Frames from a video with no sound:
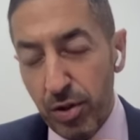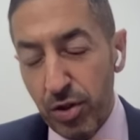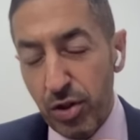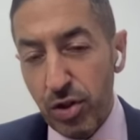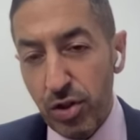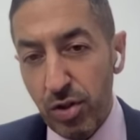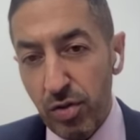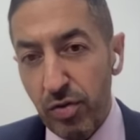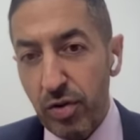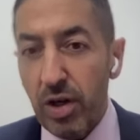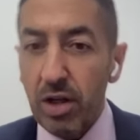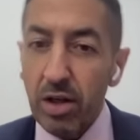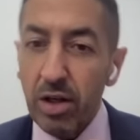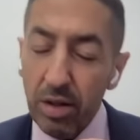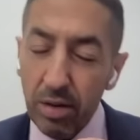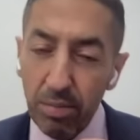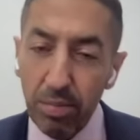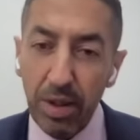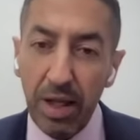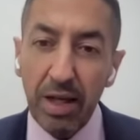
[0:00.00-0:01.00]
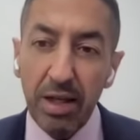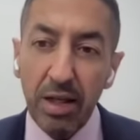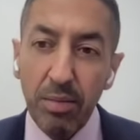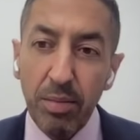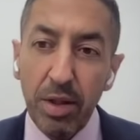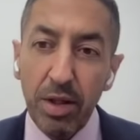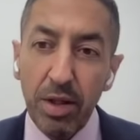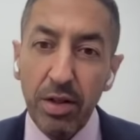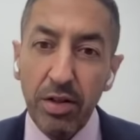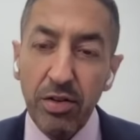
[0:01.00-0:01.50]
persons of color,
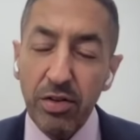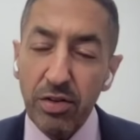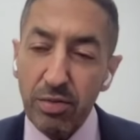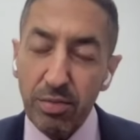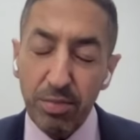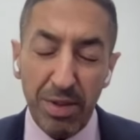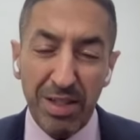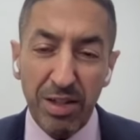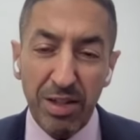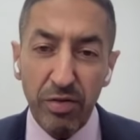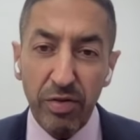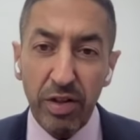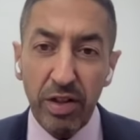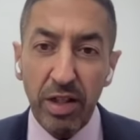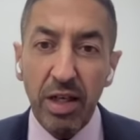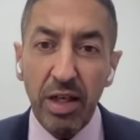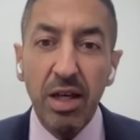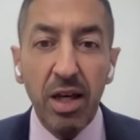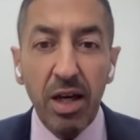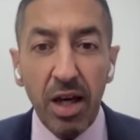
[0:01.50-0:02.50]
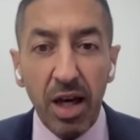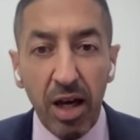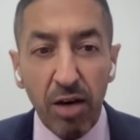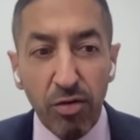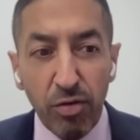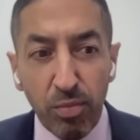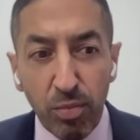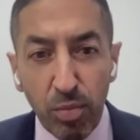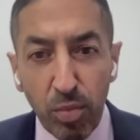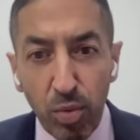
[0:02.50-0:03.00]
Black Americans specifically,
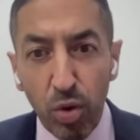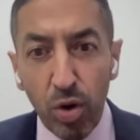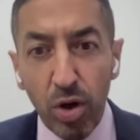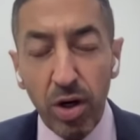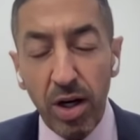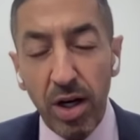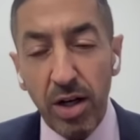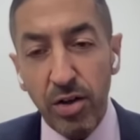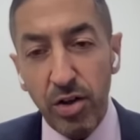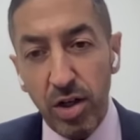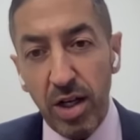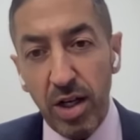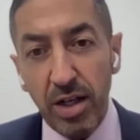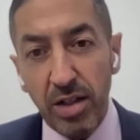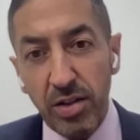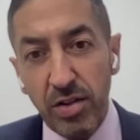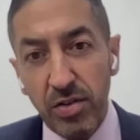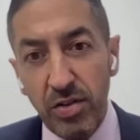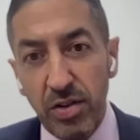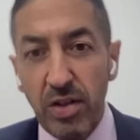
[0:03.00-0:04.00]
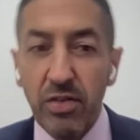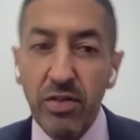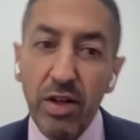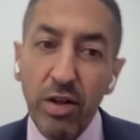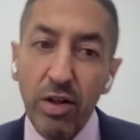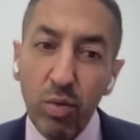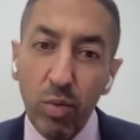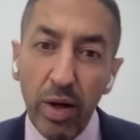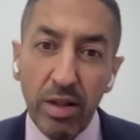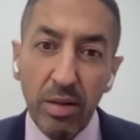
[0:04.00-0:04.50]
have more underlying disease
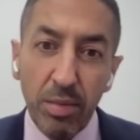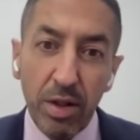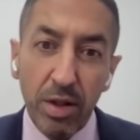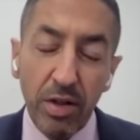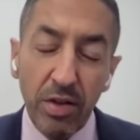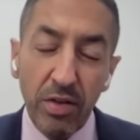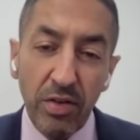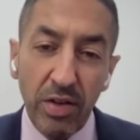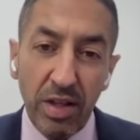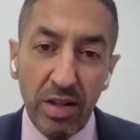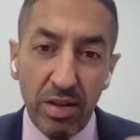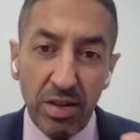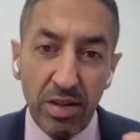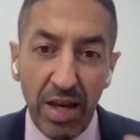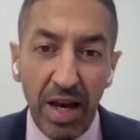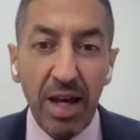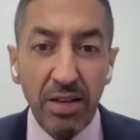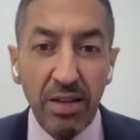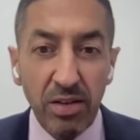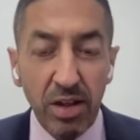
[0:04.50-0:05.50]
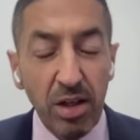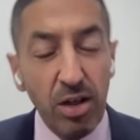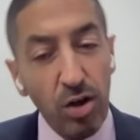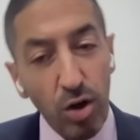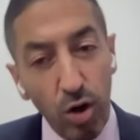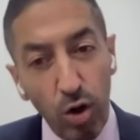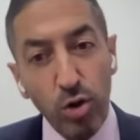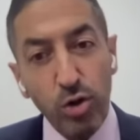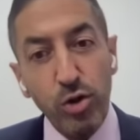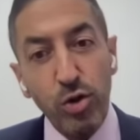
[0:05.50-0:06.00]
than the white Americans. And that
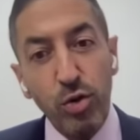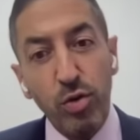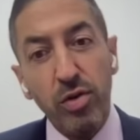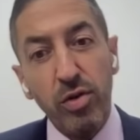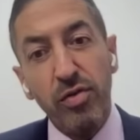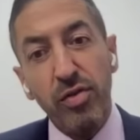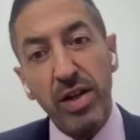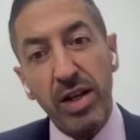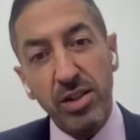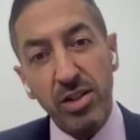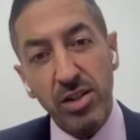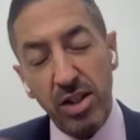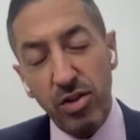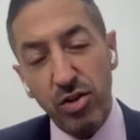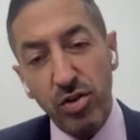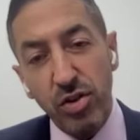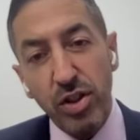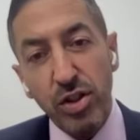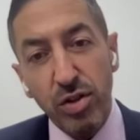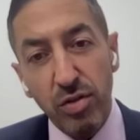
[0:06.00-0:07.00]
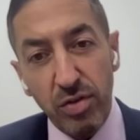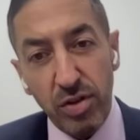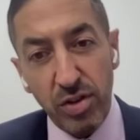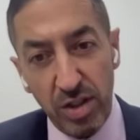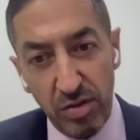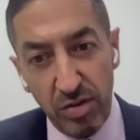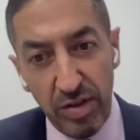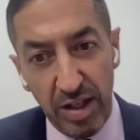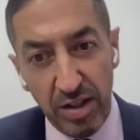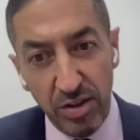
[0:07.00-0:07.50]
also reflects centuries of
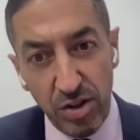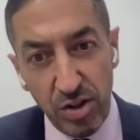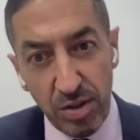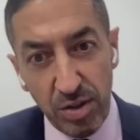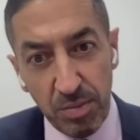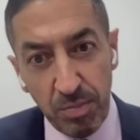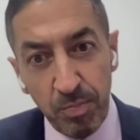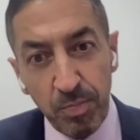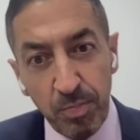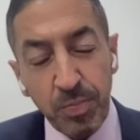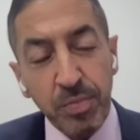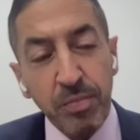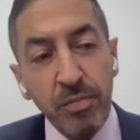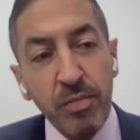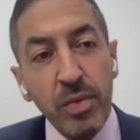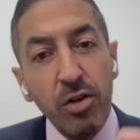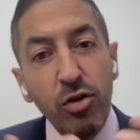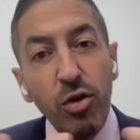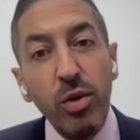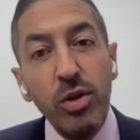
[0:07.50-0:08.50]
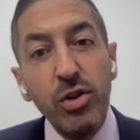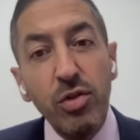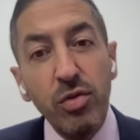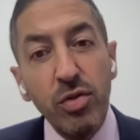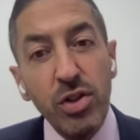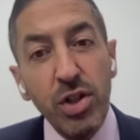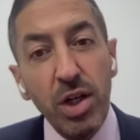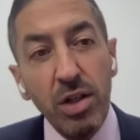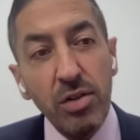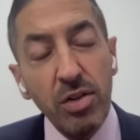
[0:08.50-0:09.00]
disadvantage. So as a
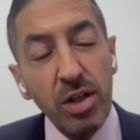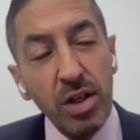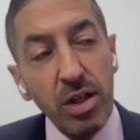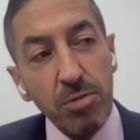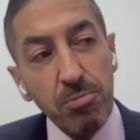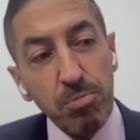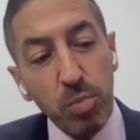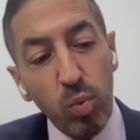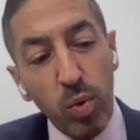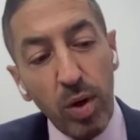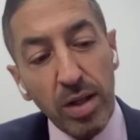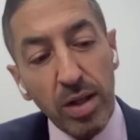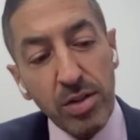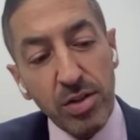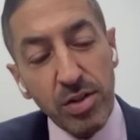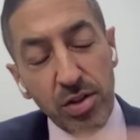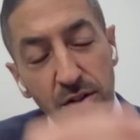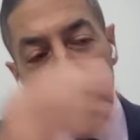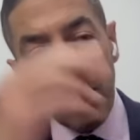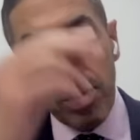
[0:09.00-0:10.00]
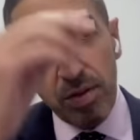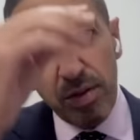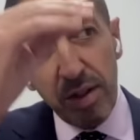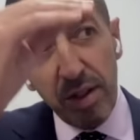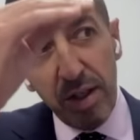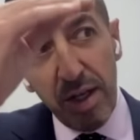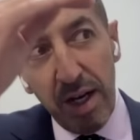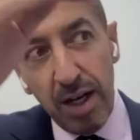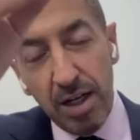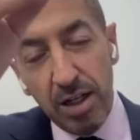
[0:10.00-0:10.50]
result, once
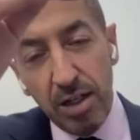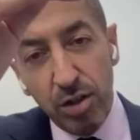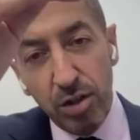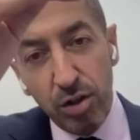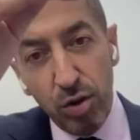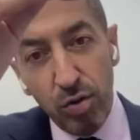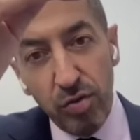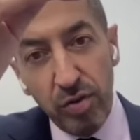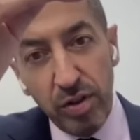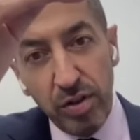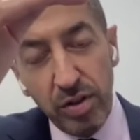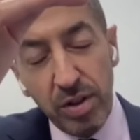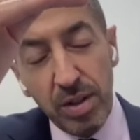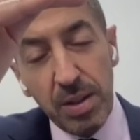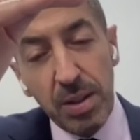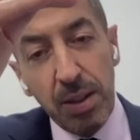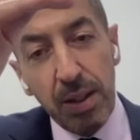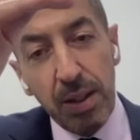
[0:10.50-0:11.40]
higher COVID